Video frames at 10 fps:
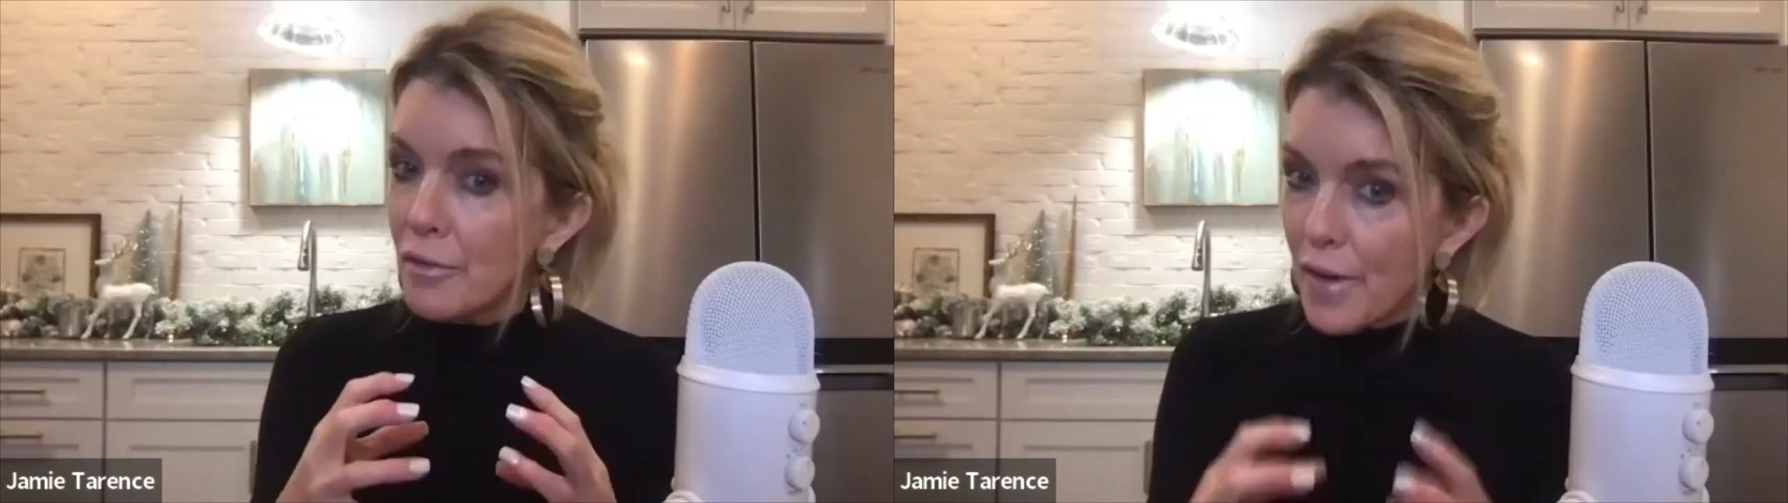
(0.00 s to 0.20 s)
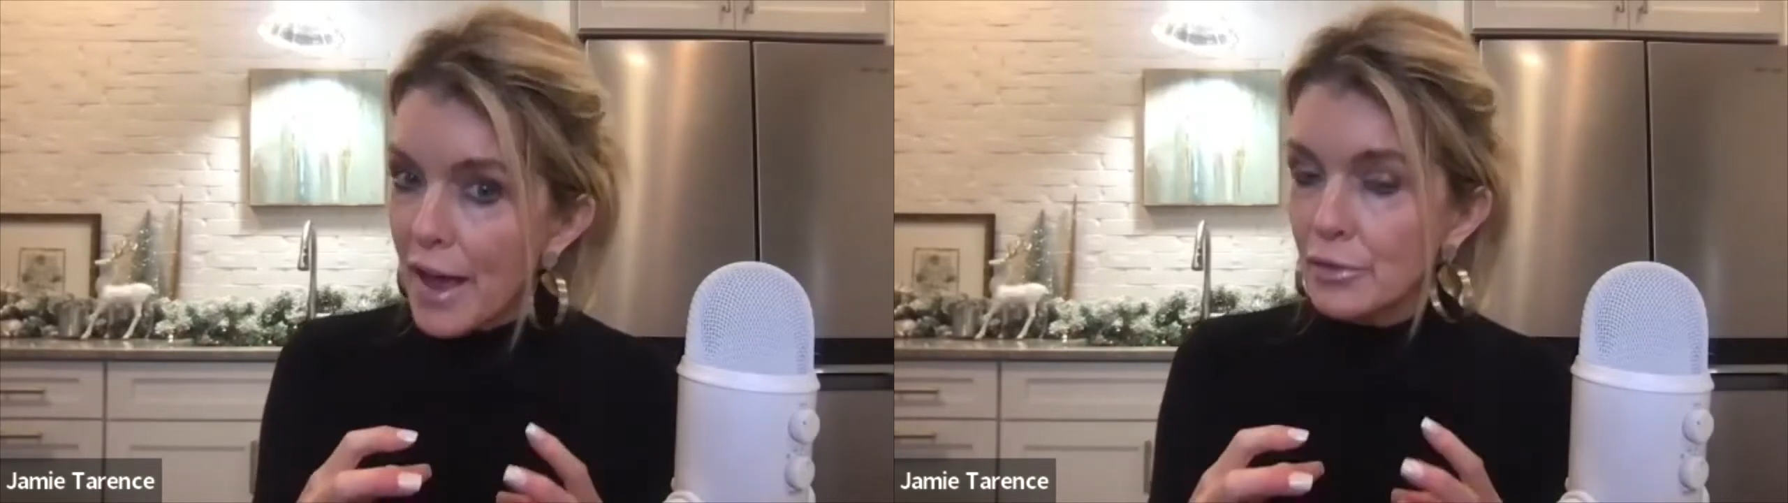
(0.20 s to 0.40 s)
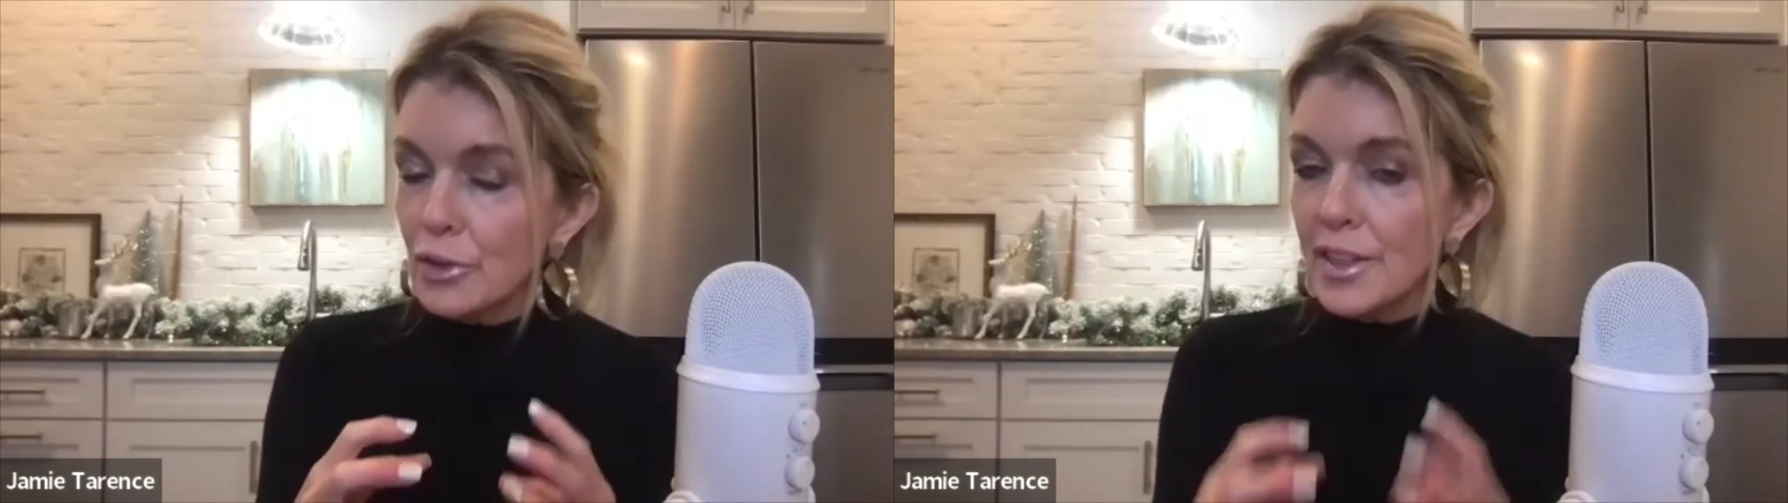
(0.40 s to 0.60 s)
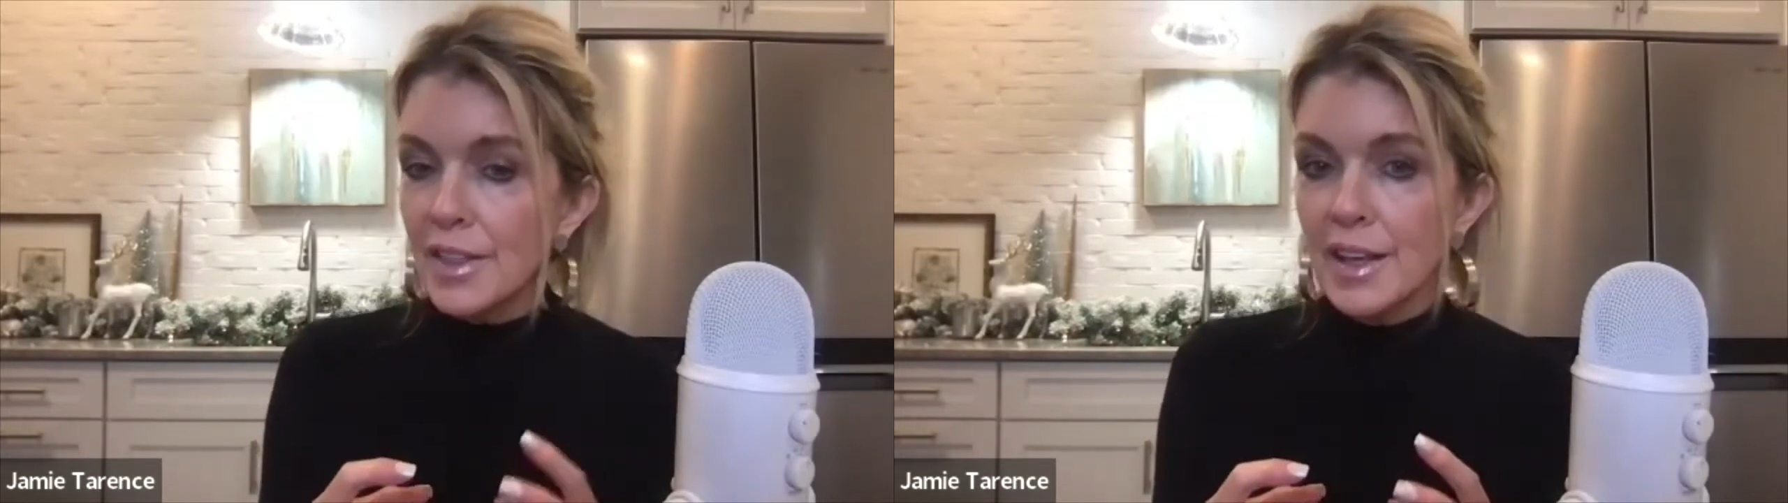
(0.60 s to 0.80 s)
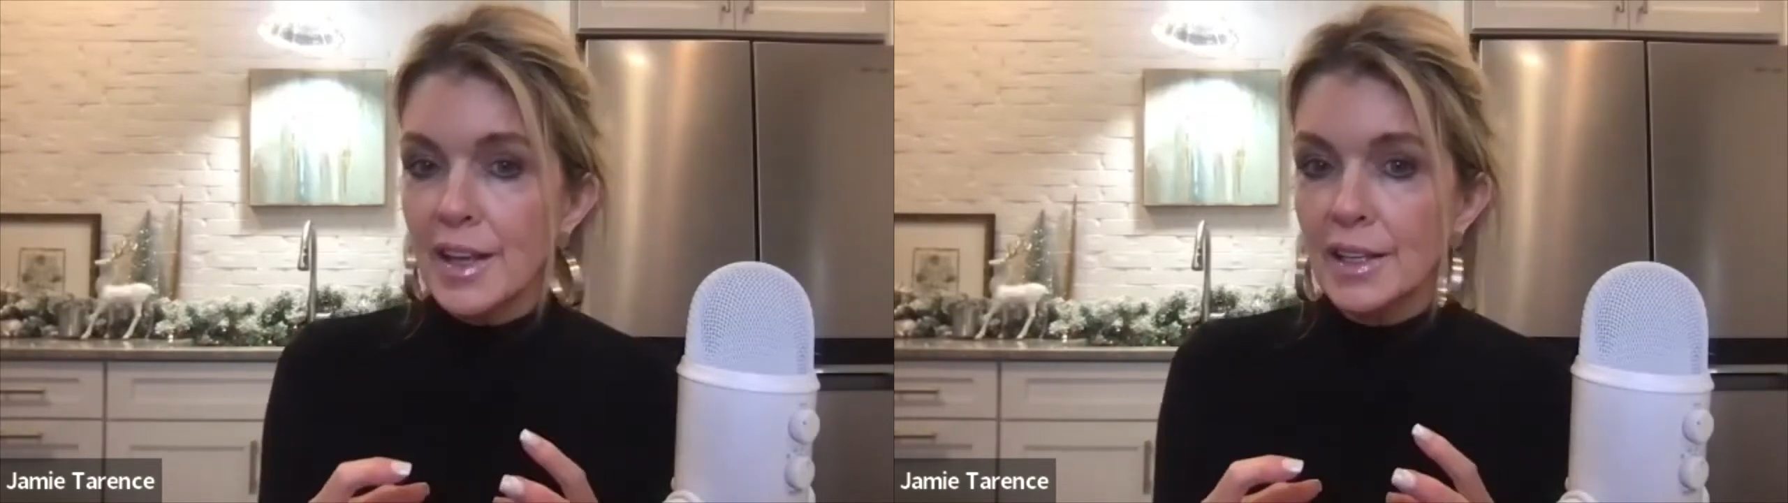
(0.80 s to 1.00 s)
favorite
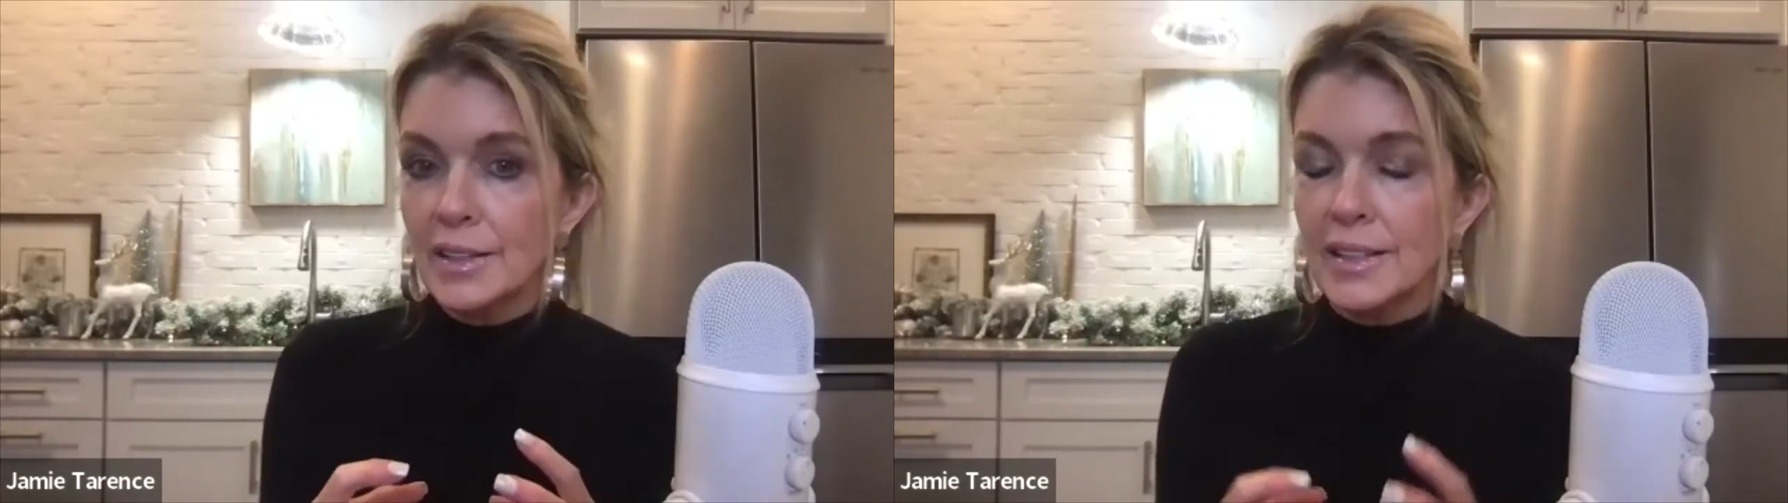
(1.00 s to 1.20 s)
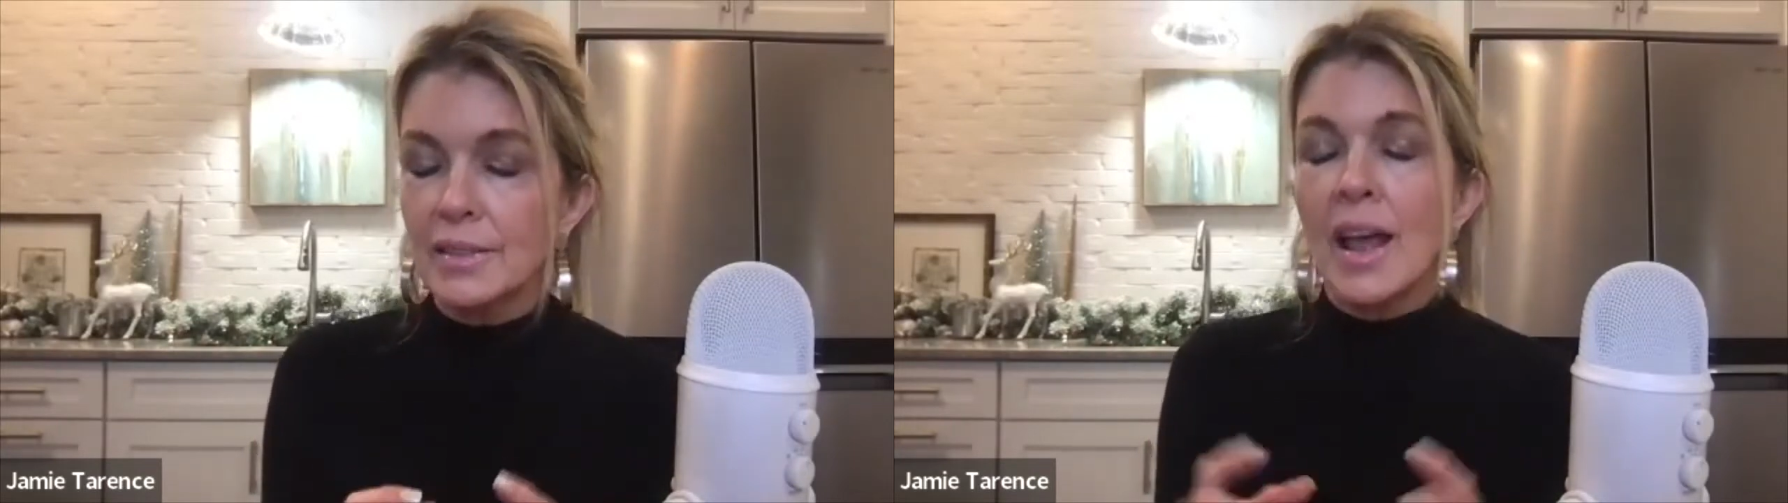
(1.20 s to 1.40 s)
things,